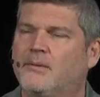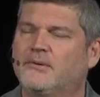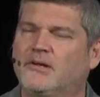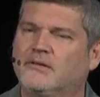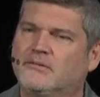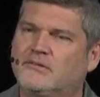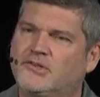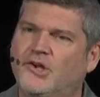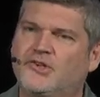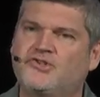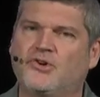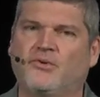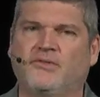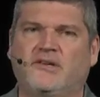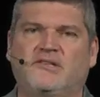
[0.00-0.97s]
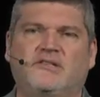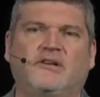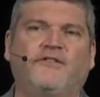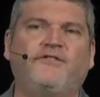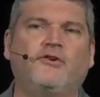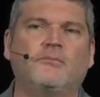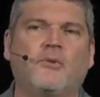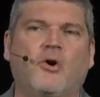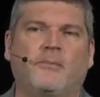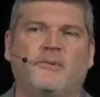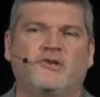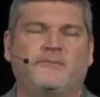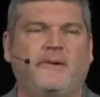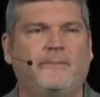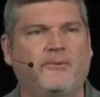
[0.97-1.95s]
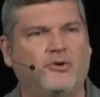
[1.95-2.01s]
I'm going to touch on this in a few
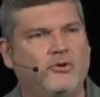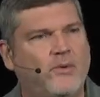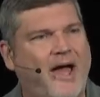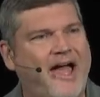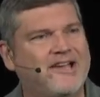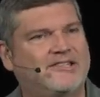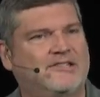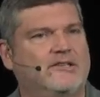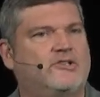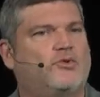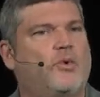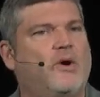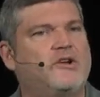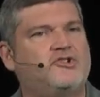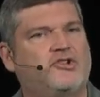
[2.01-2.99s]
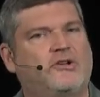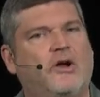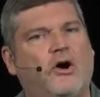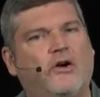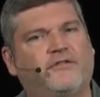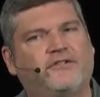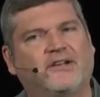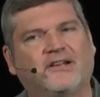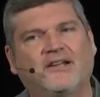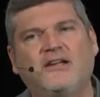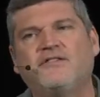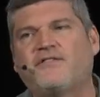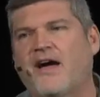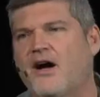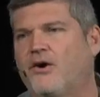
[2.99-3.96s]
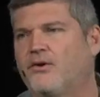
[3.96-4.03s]
moments. People who ask this question often
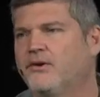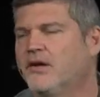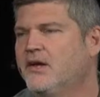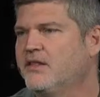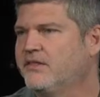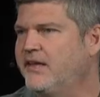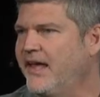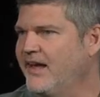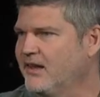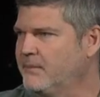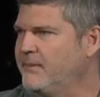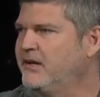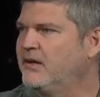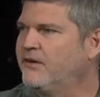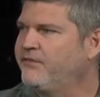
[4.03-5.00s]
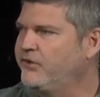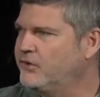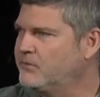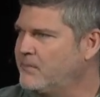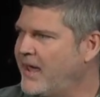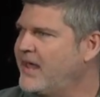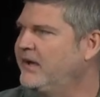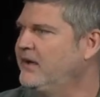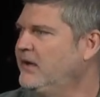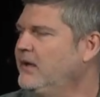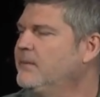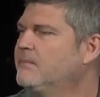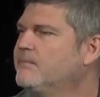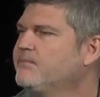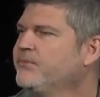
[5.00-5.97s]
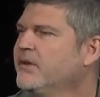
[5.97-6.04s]
leave out the element of humanity.
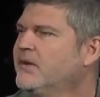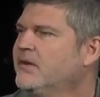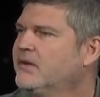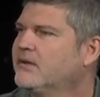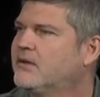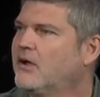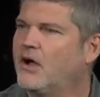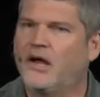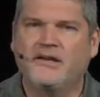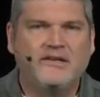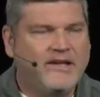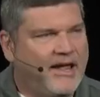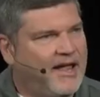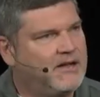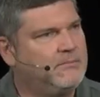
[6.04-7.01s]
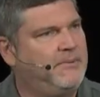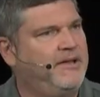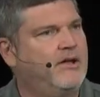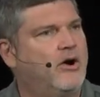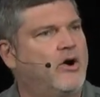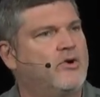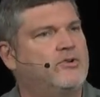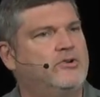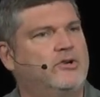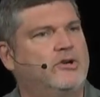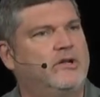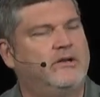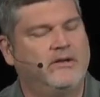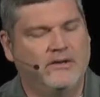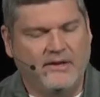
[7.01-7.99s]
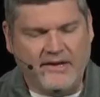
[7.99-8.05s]
God can be all
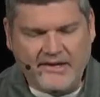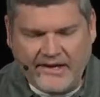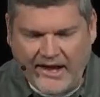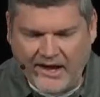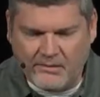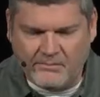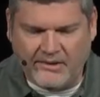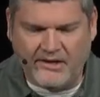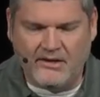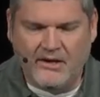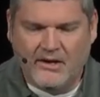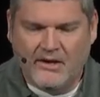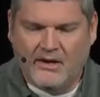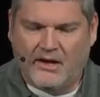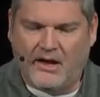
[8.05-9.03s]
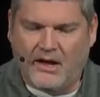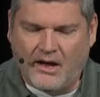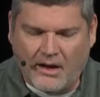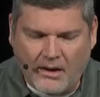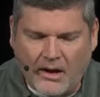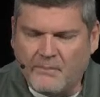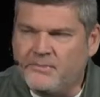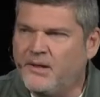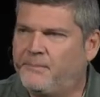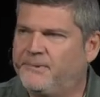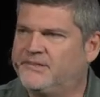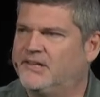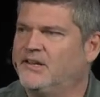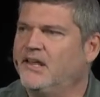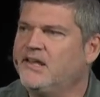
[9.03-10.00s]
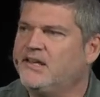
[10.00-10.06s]
good, He can be uh, uh
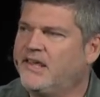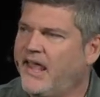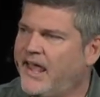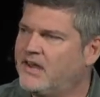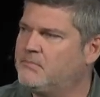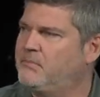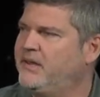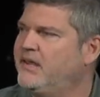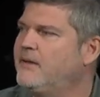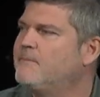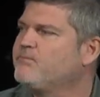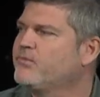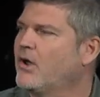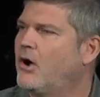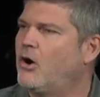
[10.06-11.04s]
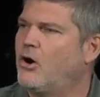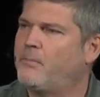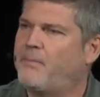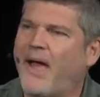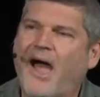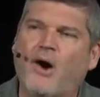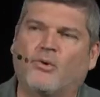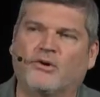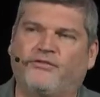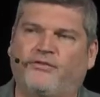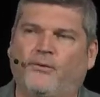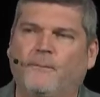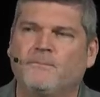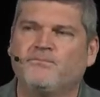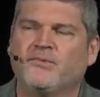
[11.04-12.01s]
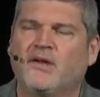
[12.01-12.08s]
omnipotent, He can be all
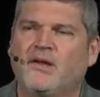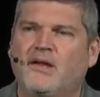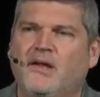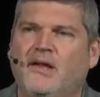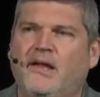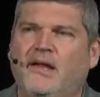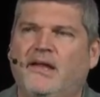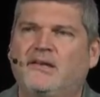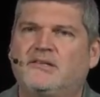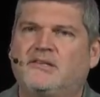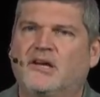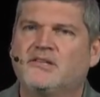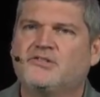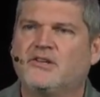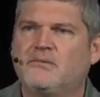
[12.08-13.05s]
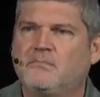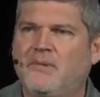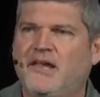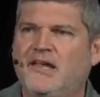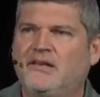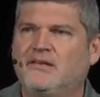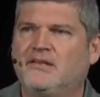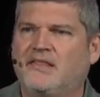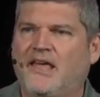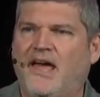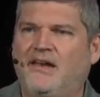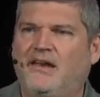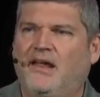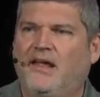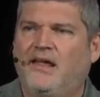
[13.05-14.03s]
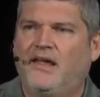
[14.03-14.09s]
powerful. It doesn't mean
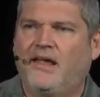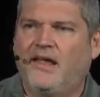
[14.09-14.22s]
that